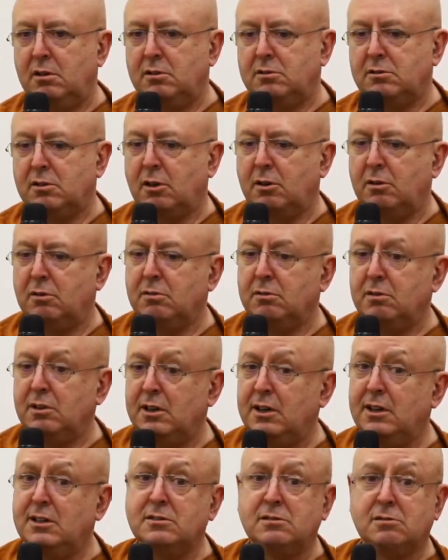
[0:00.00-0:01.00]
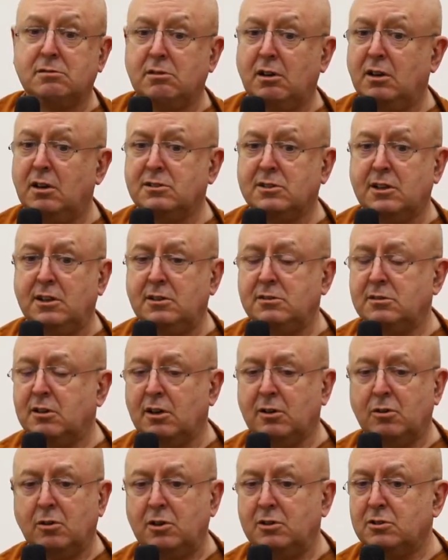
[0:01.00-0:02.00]
So it is, ask any
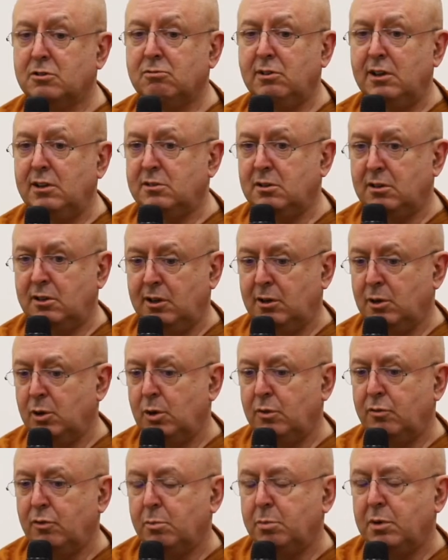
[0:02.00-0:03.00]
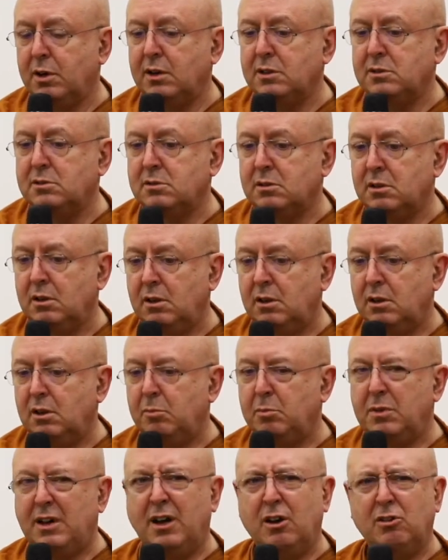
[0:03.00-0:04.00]
psychologist, it's great to let go of the past.
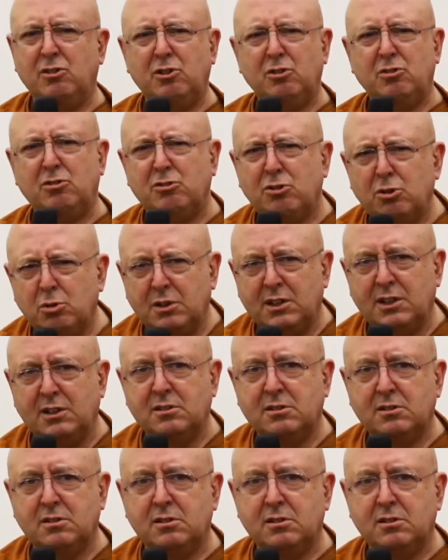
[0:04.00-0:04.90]
But how do you do it?